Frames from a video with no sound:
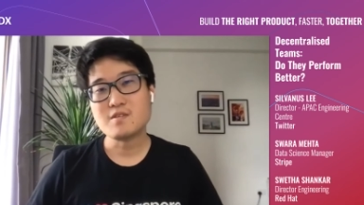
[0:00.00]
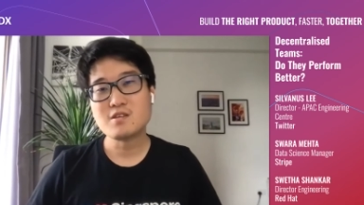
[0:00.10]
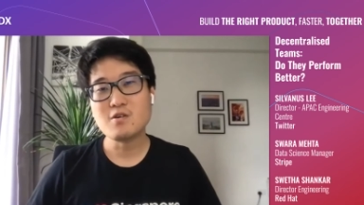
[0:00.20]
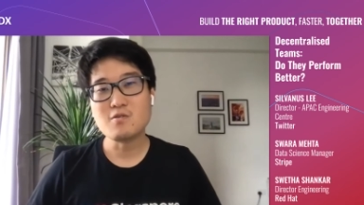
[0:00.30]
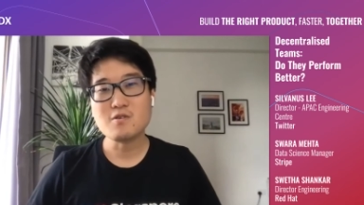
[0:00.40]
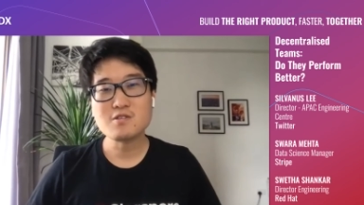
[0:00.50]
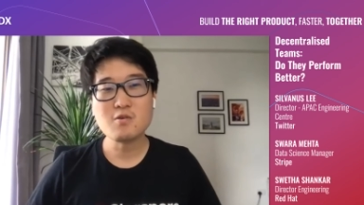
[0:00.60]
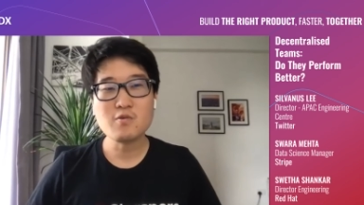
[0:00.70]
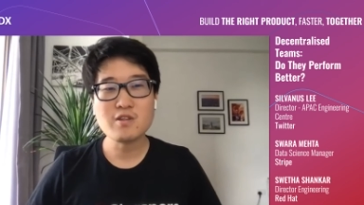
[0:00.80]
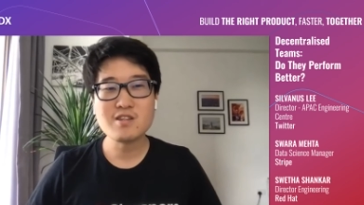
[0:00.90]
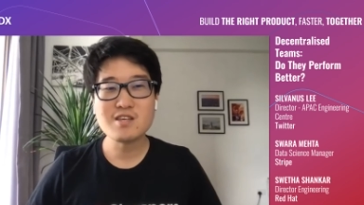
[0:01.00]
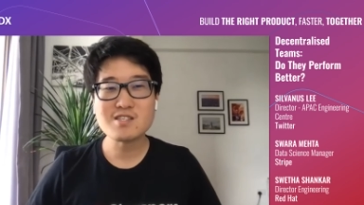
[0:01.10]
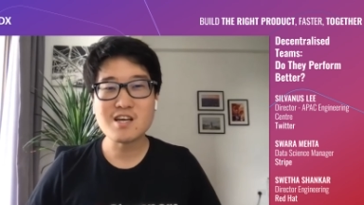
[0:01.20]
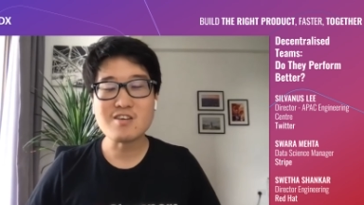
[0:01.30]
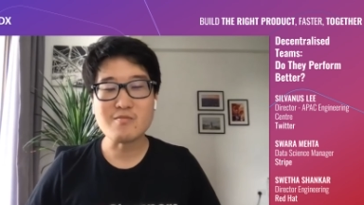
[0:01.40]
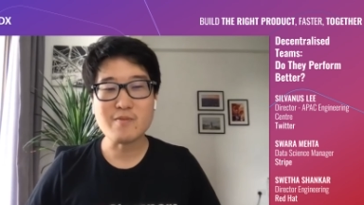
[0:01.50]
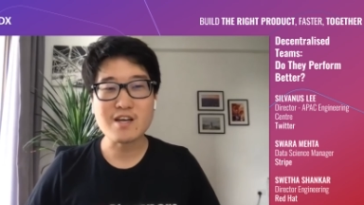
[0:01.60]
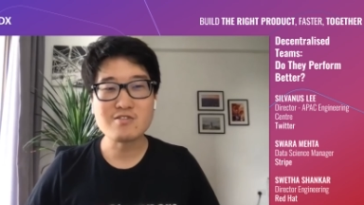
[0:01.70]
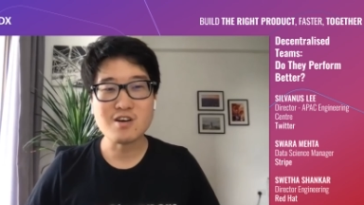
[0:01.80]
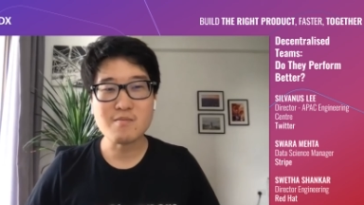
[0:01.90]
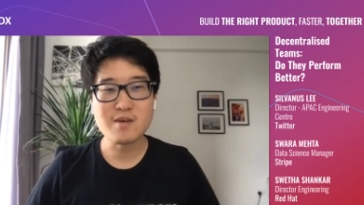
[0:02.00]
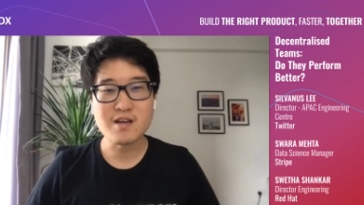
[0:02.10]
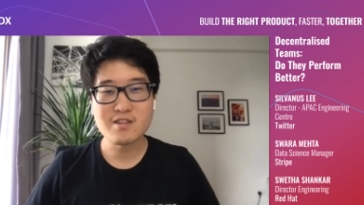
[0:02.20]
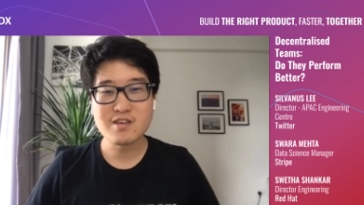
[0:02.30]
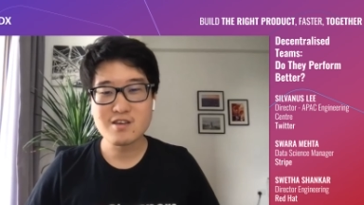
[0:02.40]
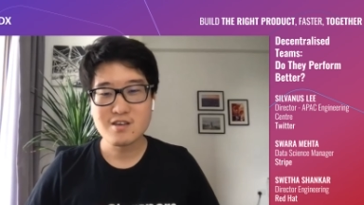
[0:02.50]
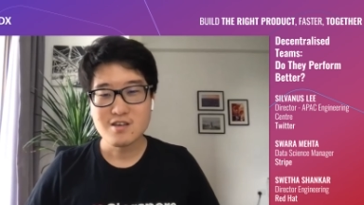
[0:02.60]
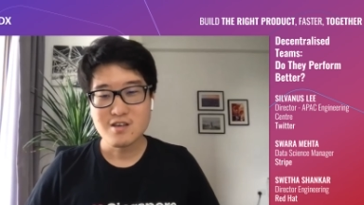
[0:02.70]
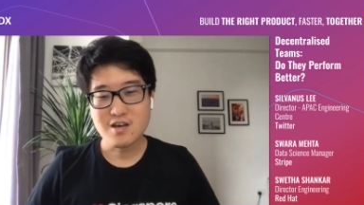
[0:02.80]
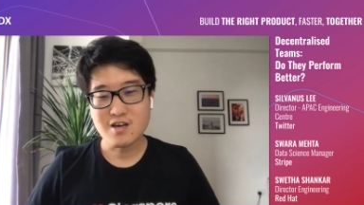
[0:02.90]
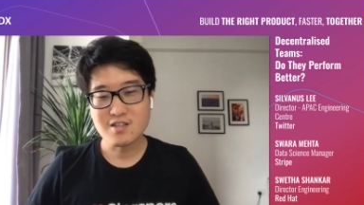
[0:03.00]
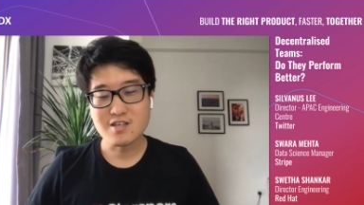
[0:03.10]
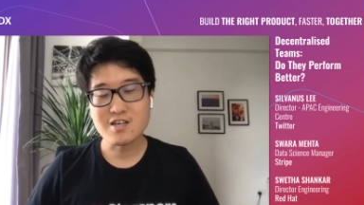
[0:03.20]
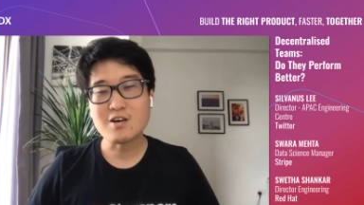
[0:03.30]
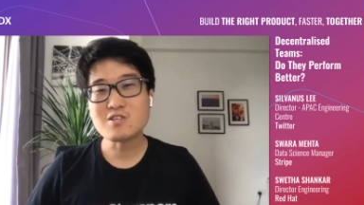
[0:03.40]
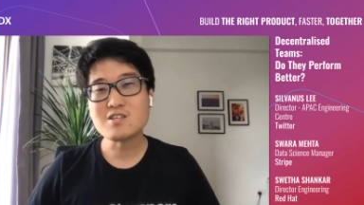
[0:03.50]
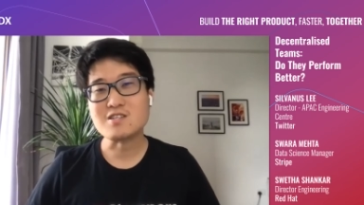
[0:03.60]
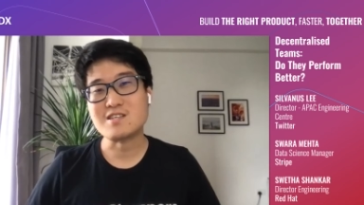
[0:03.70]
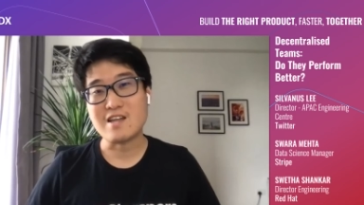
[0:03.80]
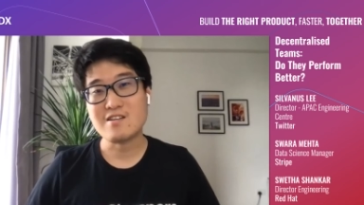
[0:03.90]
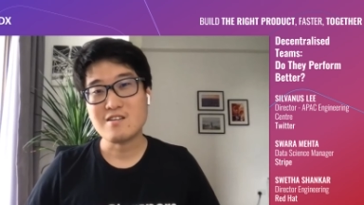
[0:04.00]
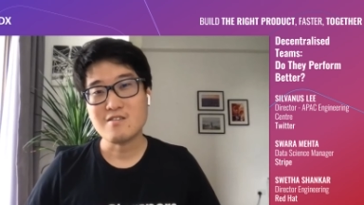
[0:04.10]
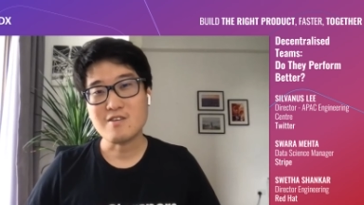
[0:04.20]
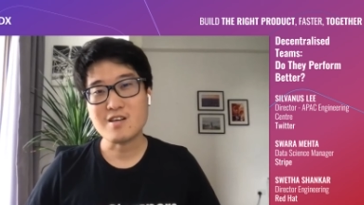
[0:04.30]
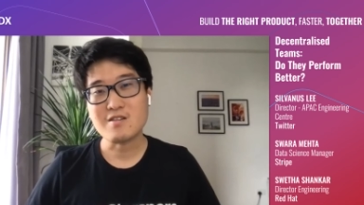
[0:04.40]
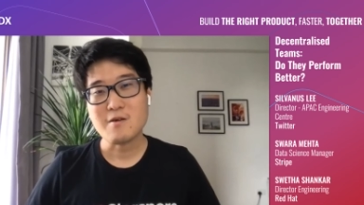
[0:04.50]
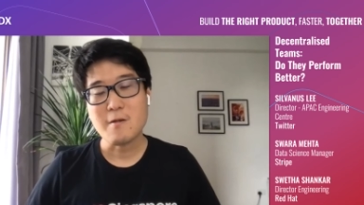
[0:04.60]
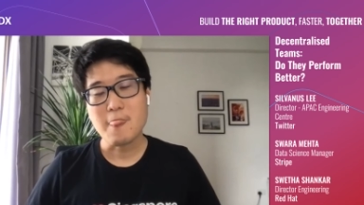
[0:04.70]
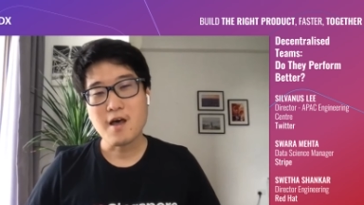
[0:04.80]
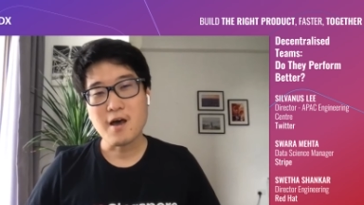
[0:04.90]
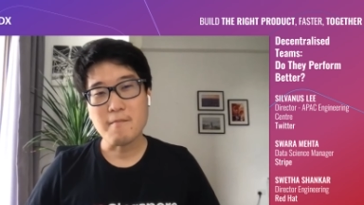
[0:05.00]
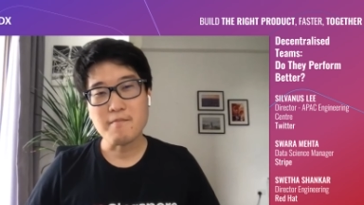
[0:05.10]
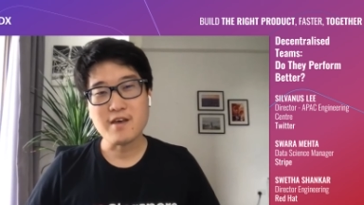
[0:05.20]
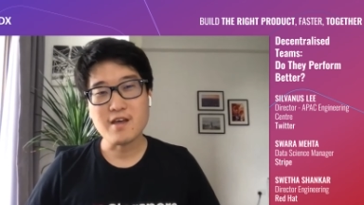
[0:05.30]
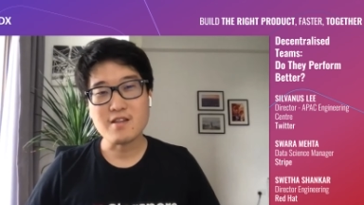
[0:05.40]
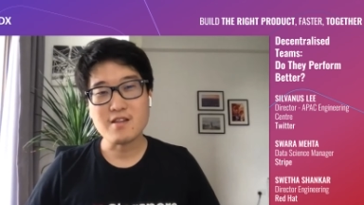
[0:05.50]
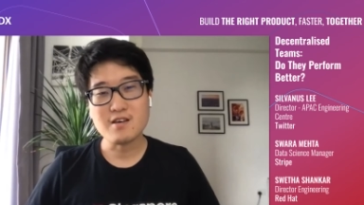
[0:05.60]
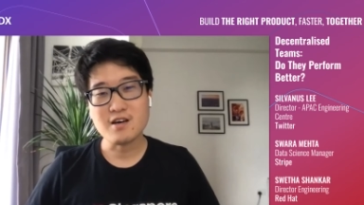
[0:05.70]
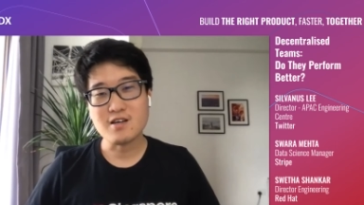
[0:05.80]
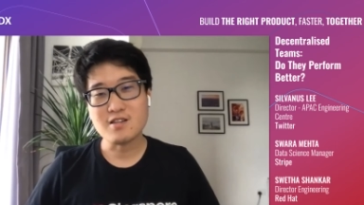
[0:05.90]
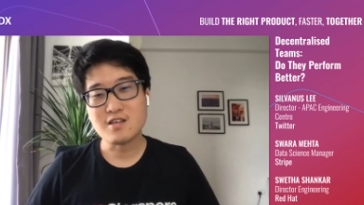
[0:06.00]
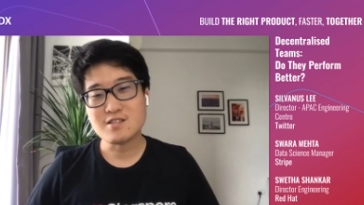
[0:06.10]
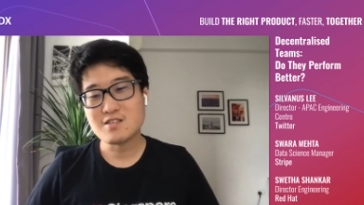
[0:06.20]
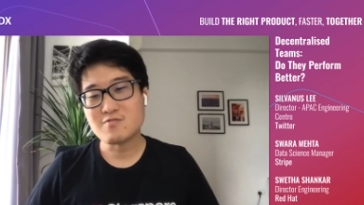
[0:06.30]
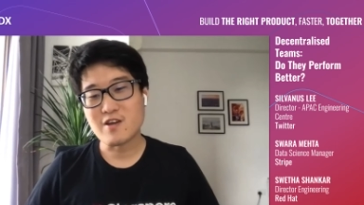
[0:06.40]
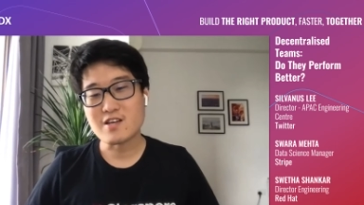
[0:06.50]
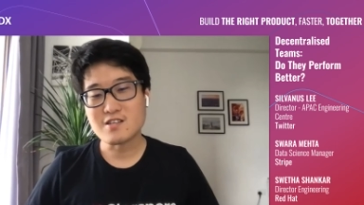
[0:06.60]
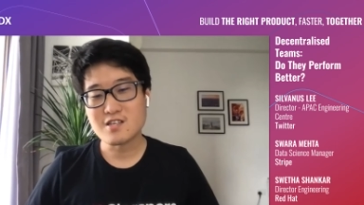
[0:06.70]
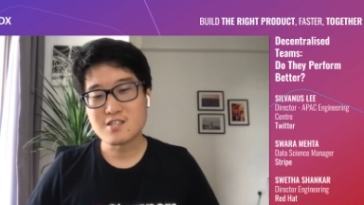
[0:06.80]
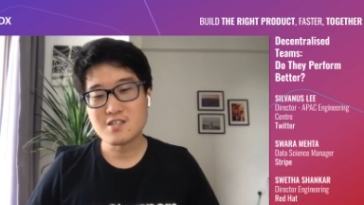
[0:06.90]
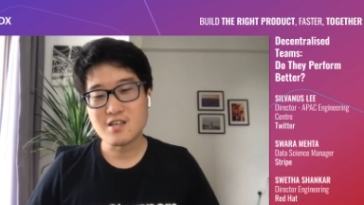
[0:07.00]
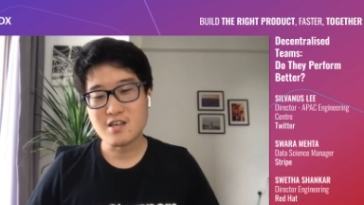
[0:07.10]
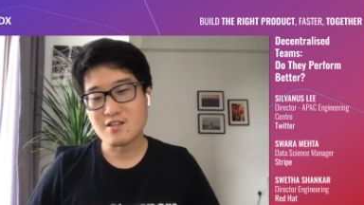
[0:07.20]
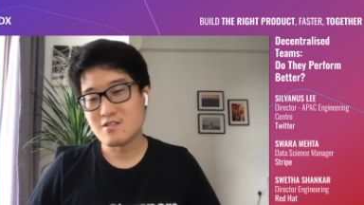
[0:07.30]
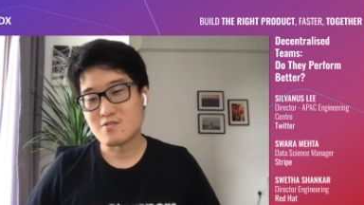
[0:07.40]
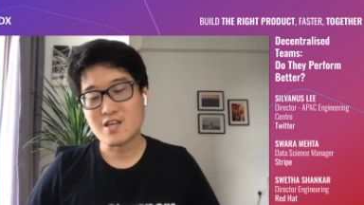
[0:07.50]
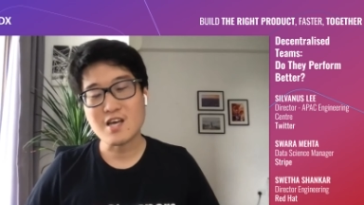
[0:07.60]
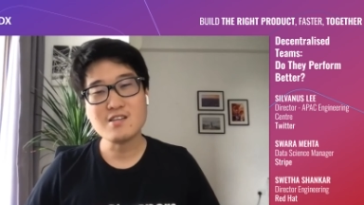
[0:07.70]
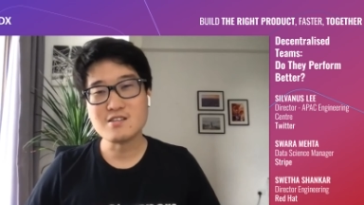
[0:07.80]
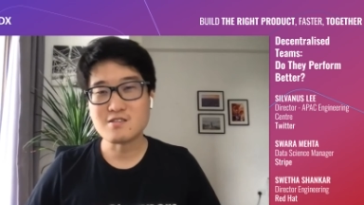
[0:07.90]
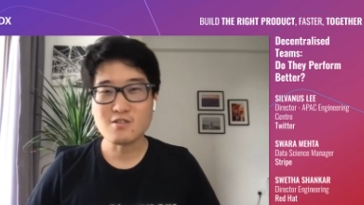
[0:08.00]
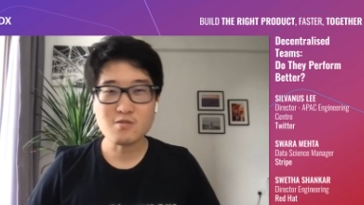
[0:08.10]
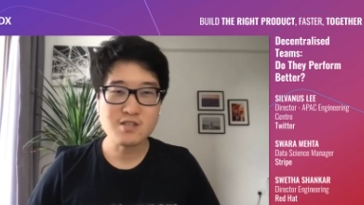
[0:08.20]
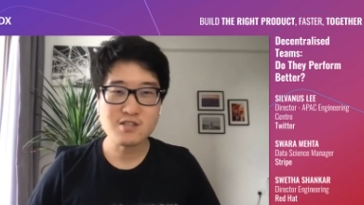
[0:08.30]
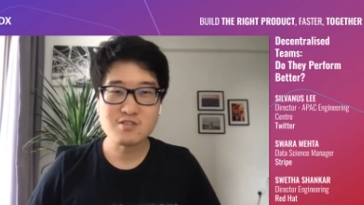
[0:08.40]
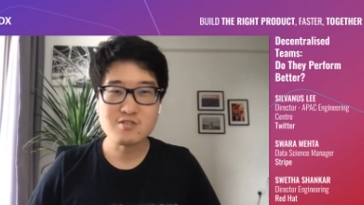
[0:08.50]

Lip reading: So with this kind of backdrop, I think the culture is set, right? That there's this recognition that talent is globally